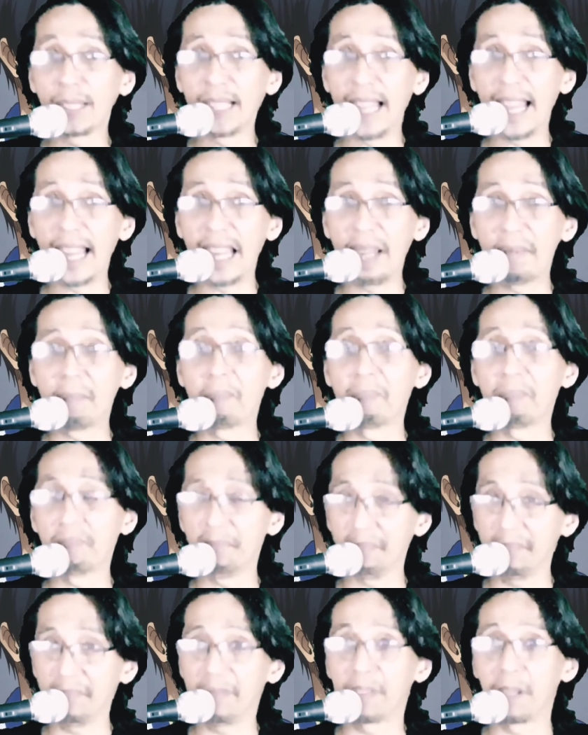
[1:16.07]
game,
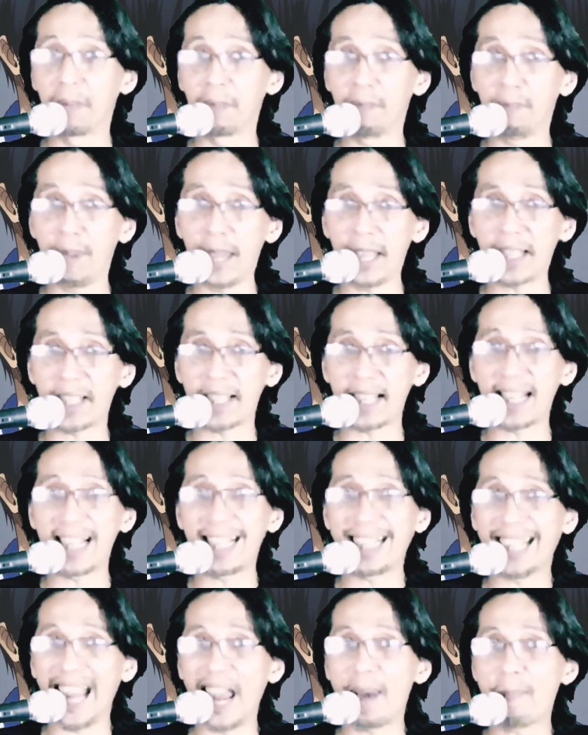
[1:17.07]
the pacing
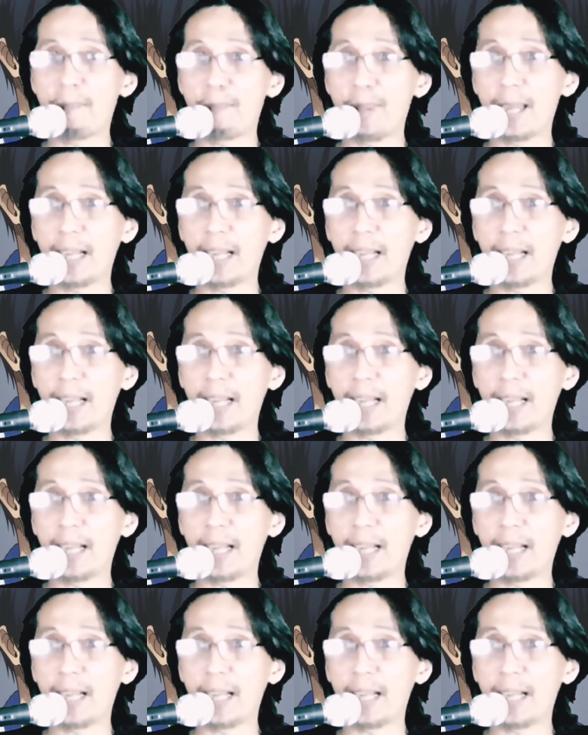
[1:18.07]
can pick